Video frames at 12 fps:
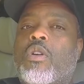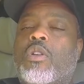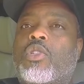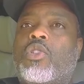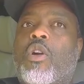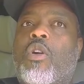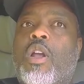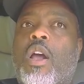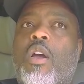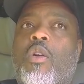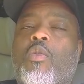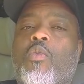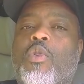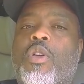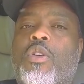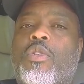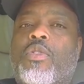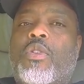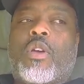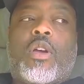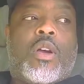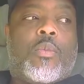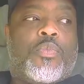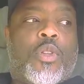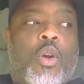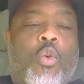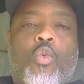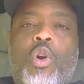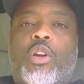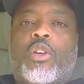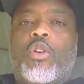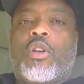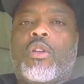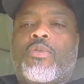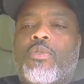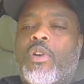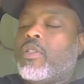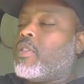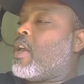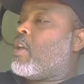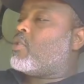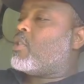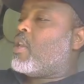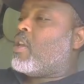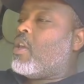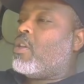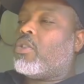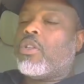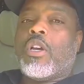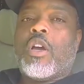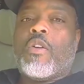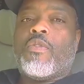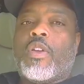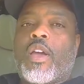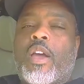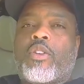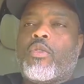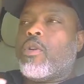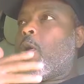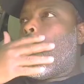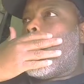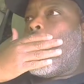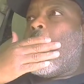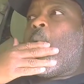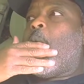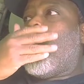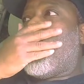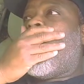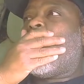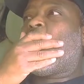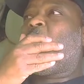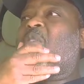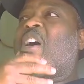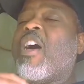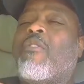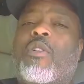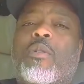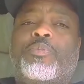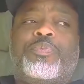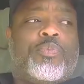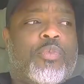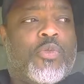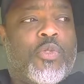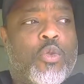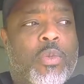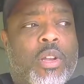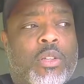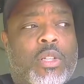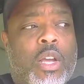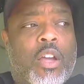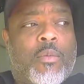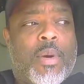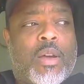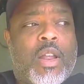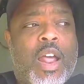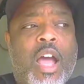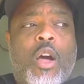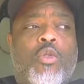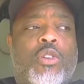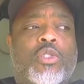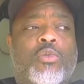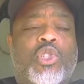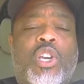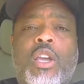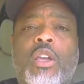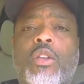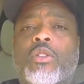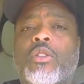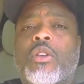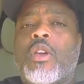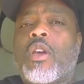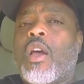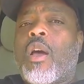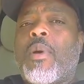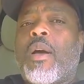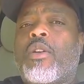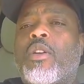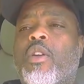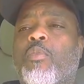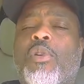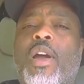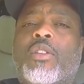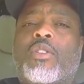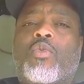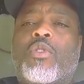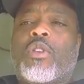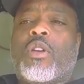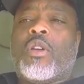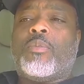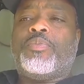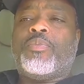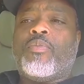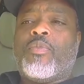gonna start out with um, working on the front soundstage of the Acura. Um, I have a few minutes. I have about an hour and some change I'm out here practice with um,